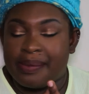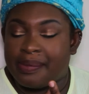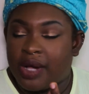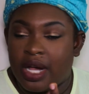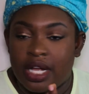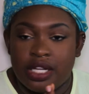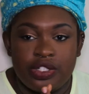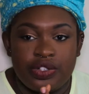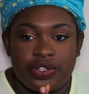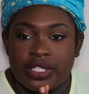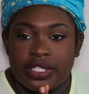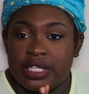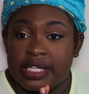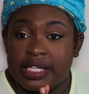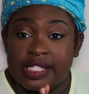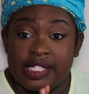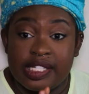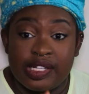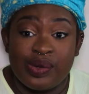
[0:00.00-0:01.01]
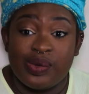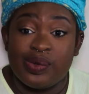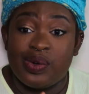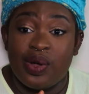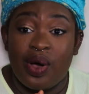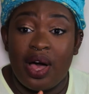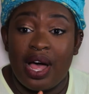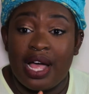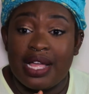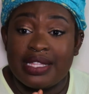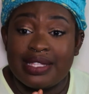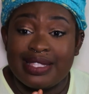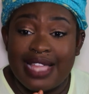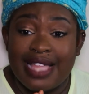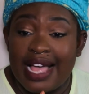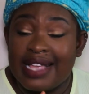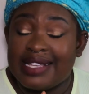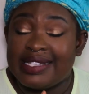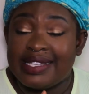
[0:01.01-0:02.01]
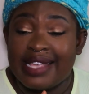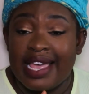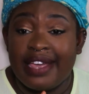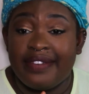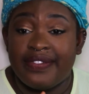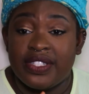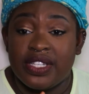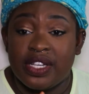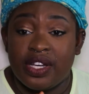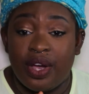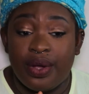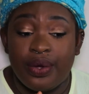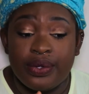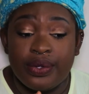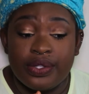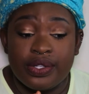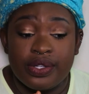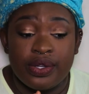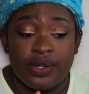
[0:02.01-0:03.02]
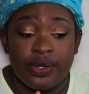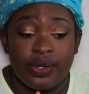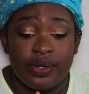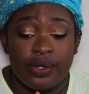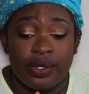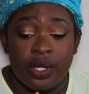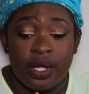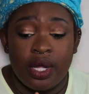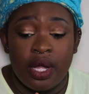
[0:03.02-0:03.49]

some countries are still not that safe to go to,